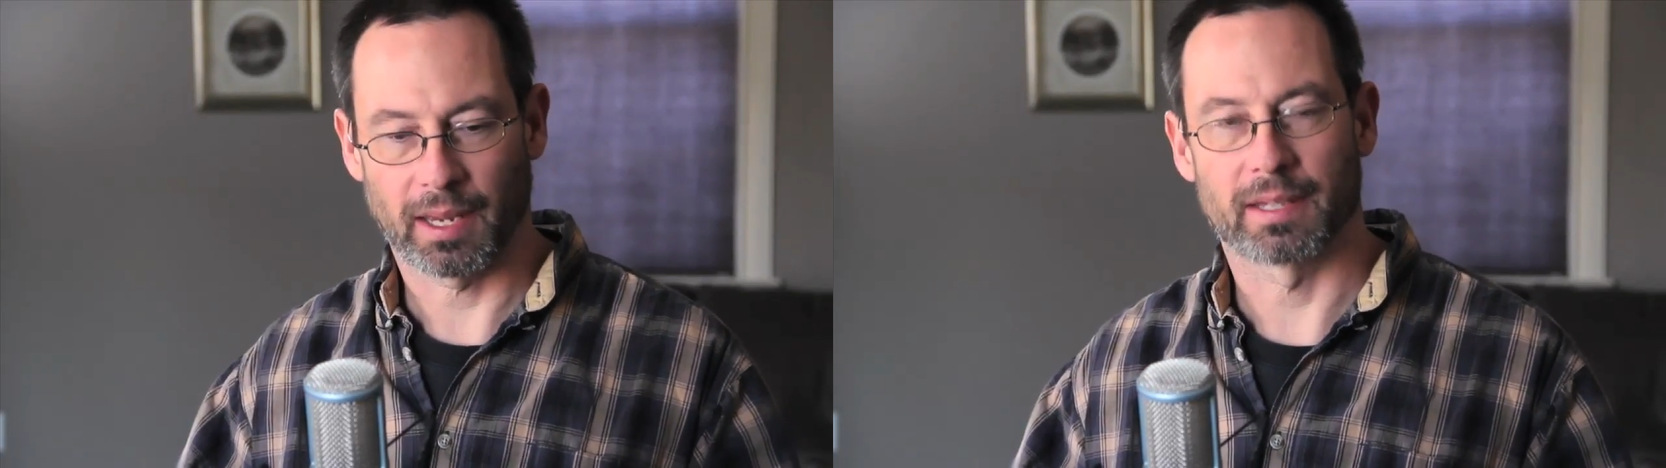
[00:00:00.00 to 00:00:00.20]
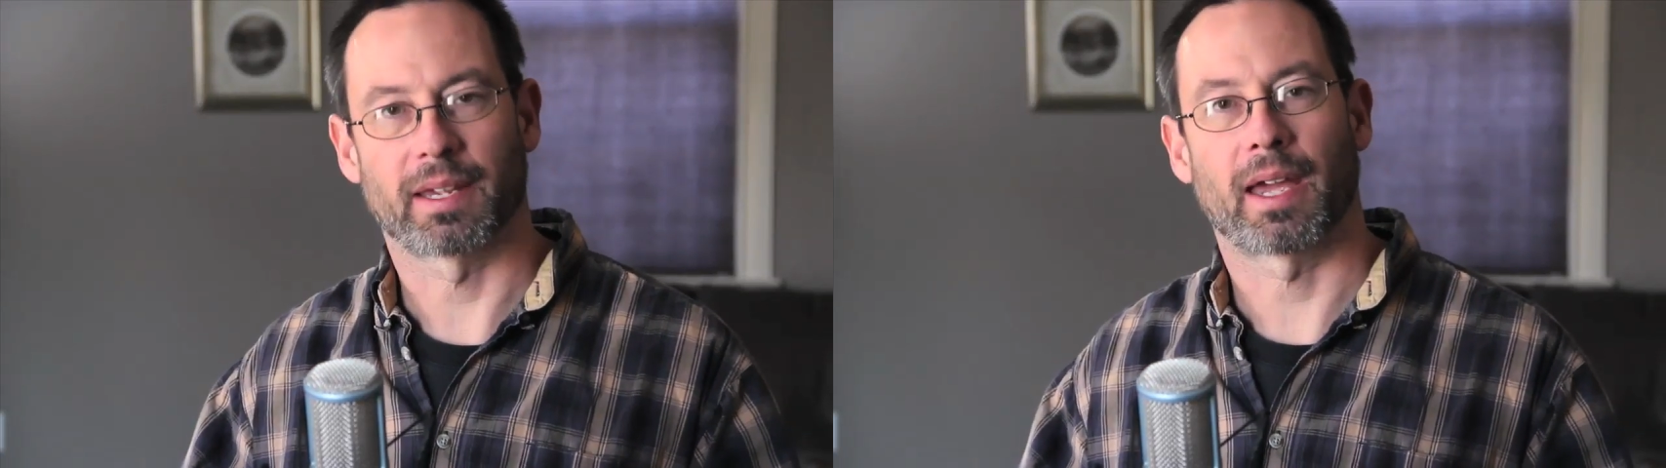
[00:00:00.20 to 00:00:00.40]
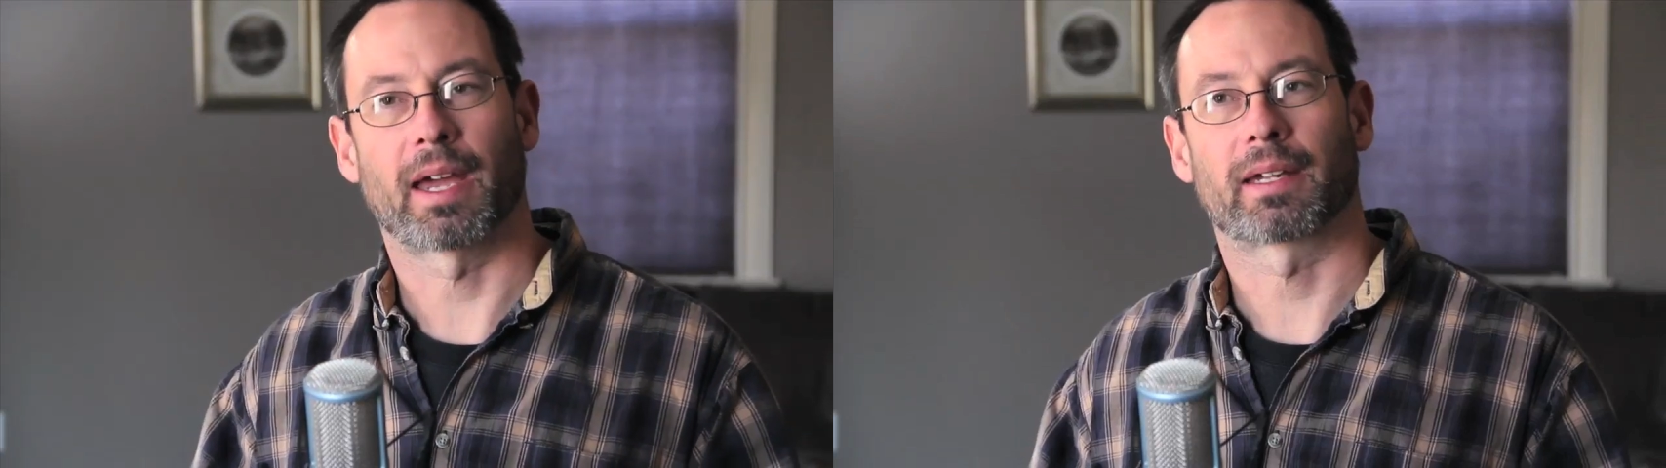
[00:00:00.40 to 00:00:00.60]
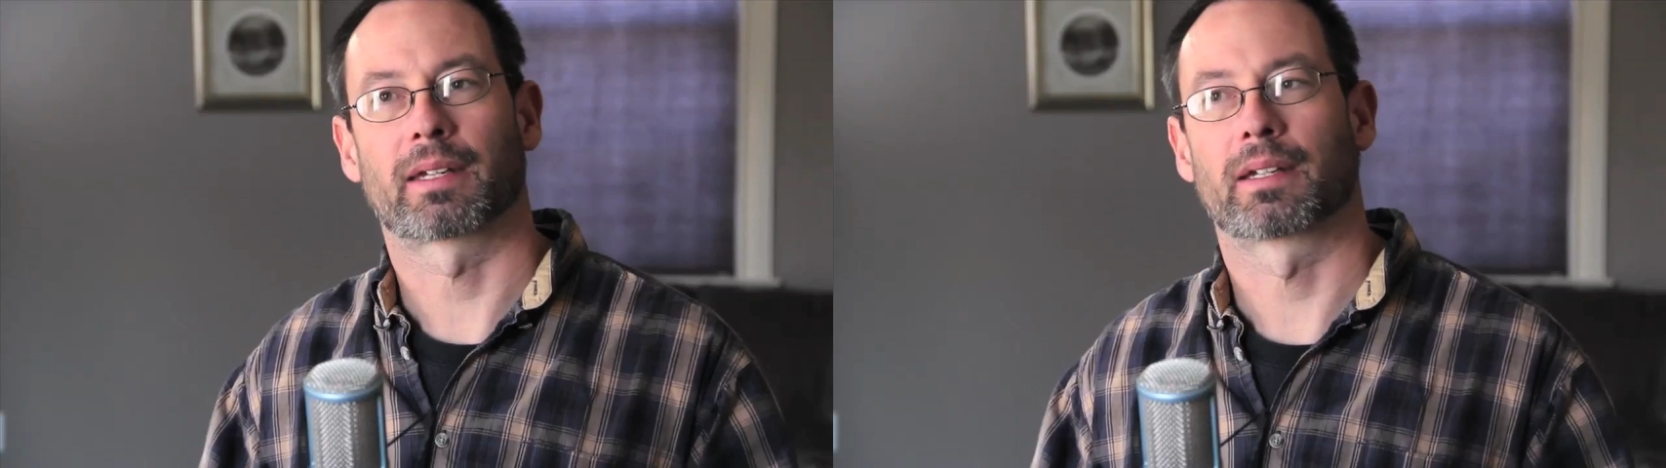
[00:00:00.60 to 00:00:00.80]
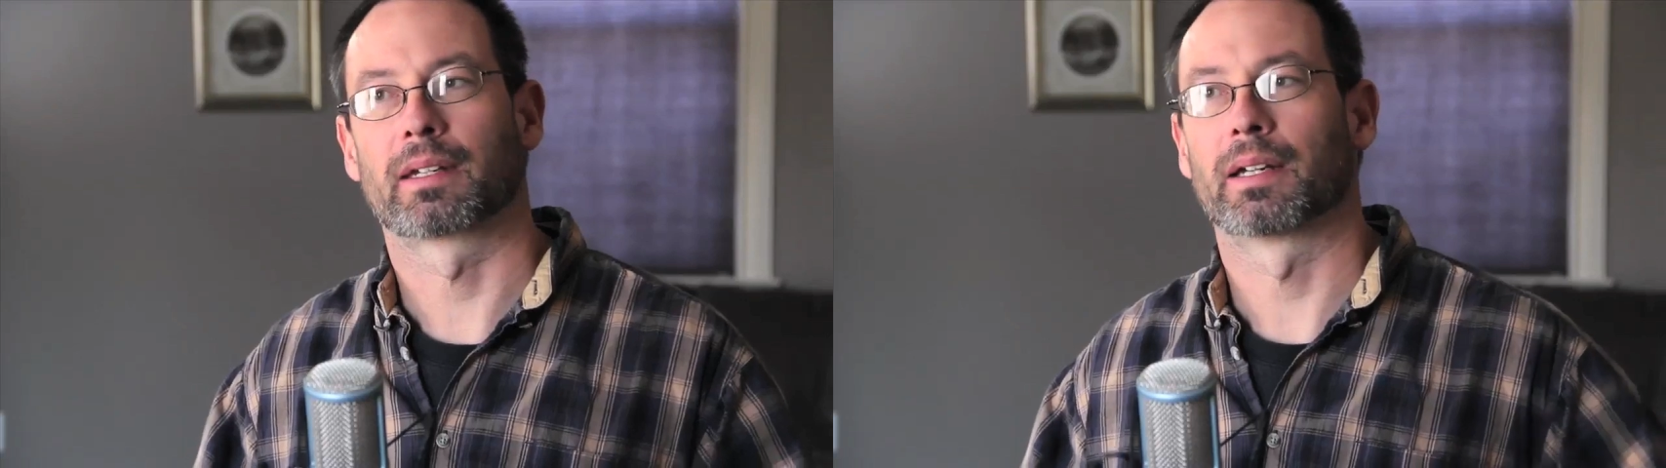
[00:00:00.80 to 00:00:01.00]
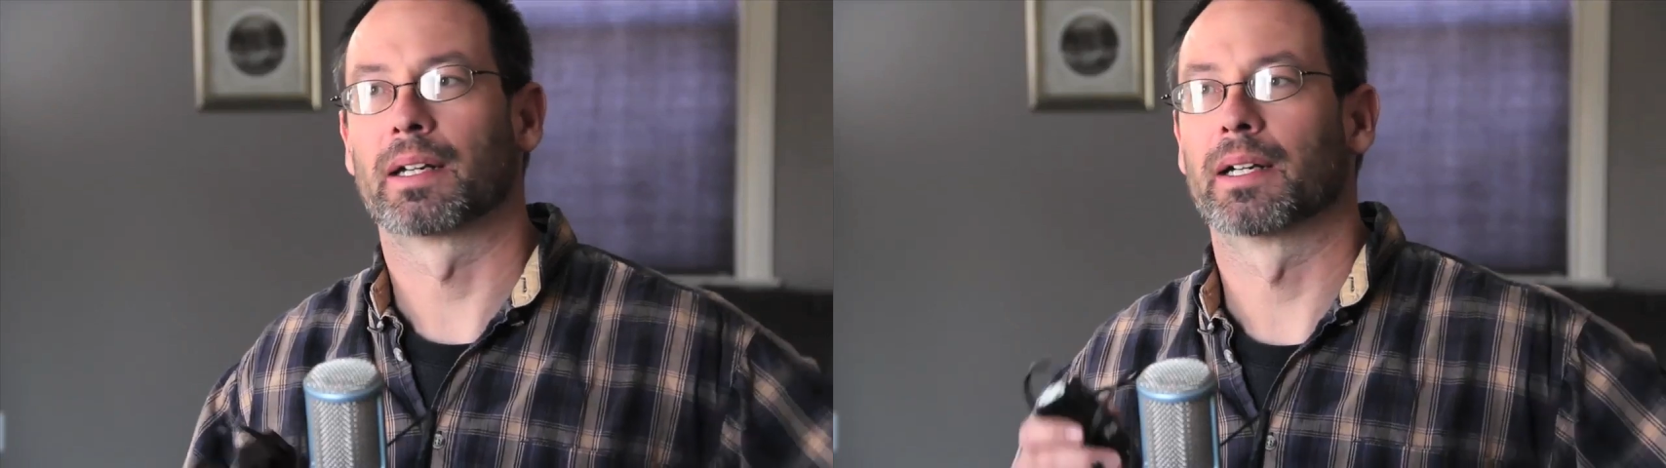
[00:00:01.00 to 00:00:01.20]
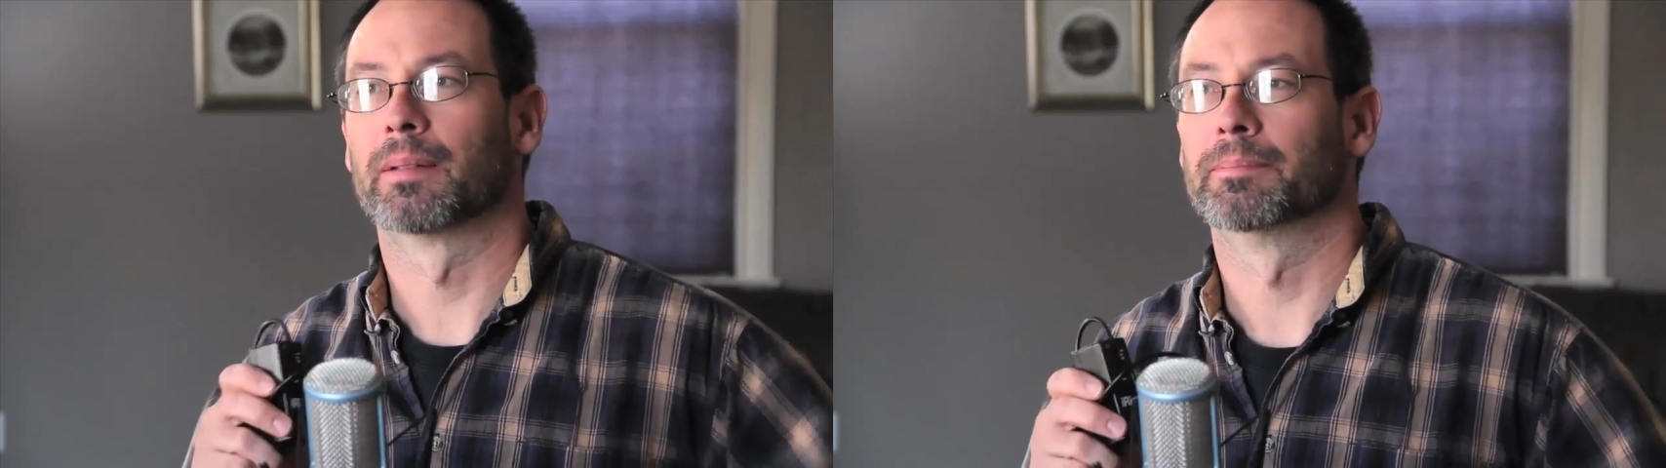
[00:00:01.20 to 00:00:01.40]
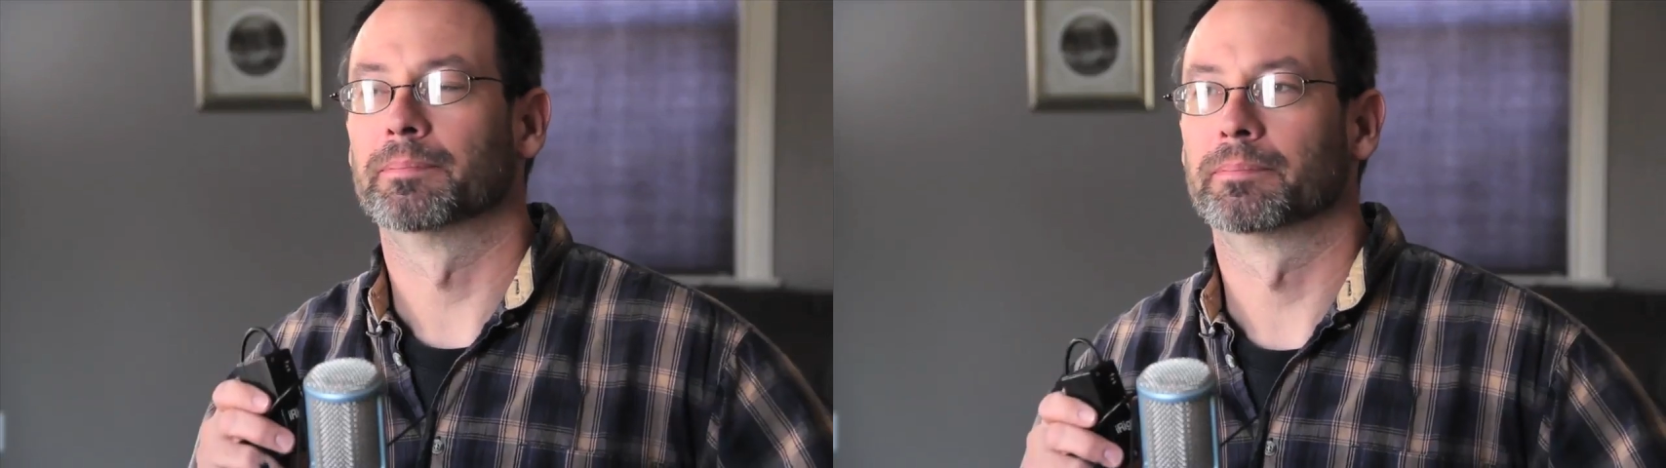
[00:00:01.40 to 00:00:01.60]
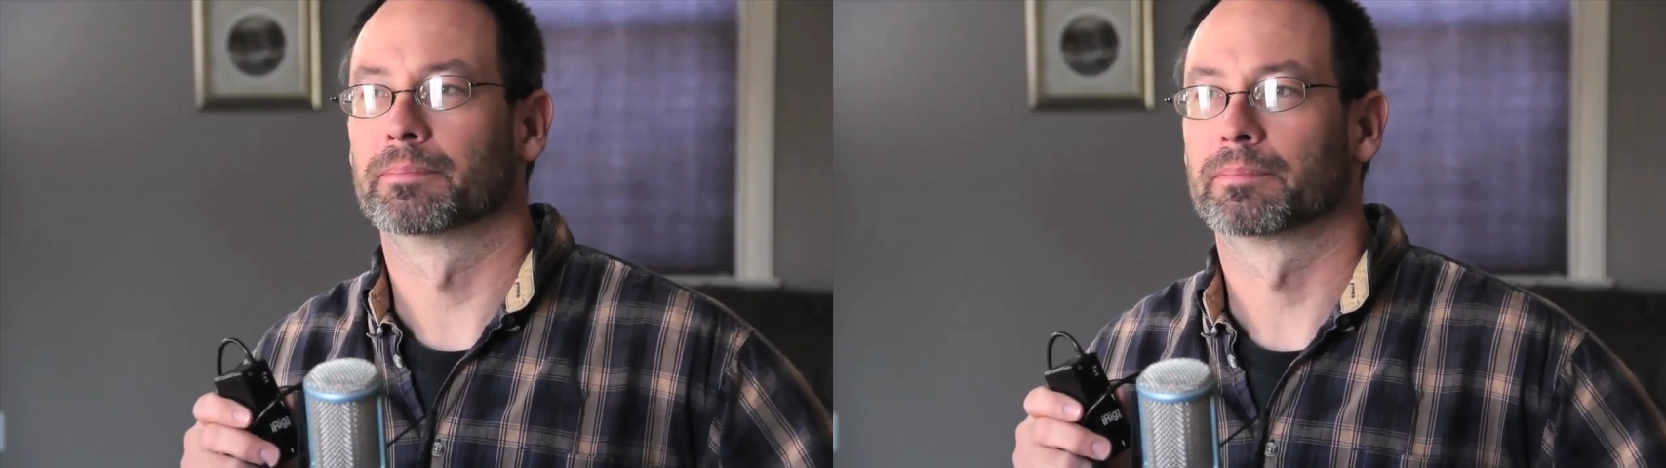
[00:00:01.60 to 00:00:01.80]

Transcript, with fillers: has a hack um,